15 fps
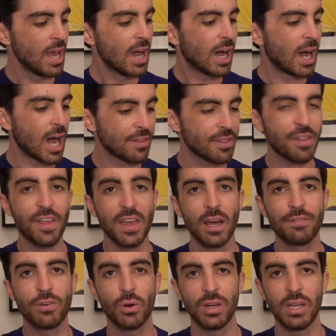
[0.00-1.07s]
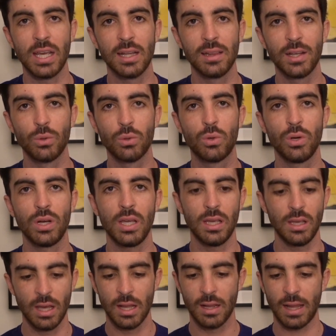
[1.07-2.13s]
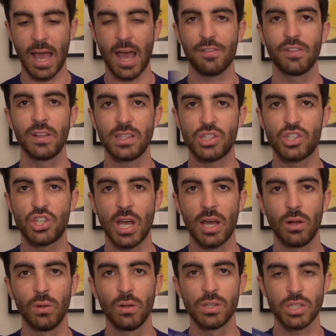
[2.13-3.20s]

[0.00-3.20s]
Other thing I've got in here, little goodie, athlete's gel.